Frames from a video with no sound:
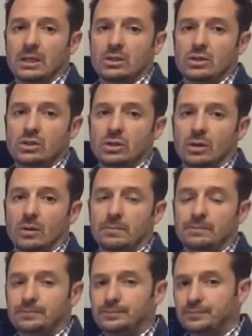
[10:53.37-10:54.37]
So
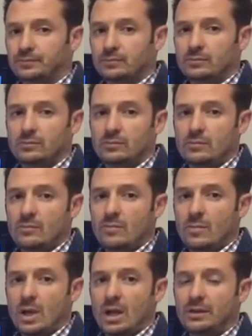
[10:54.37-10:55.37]

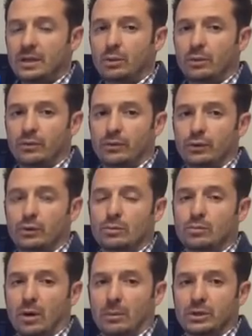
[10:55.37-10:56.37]
I think we
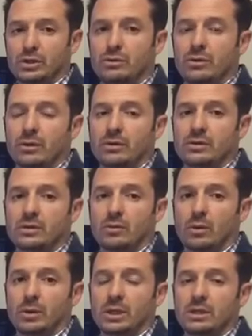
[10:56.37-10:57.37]
reviewed probably 2/3 of
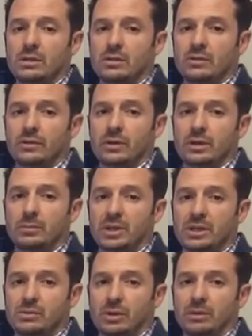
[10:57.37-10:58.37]
what we need to do for the
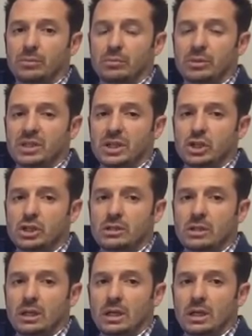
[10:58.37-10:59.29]
piece rate implementation.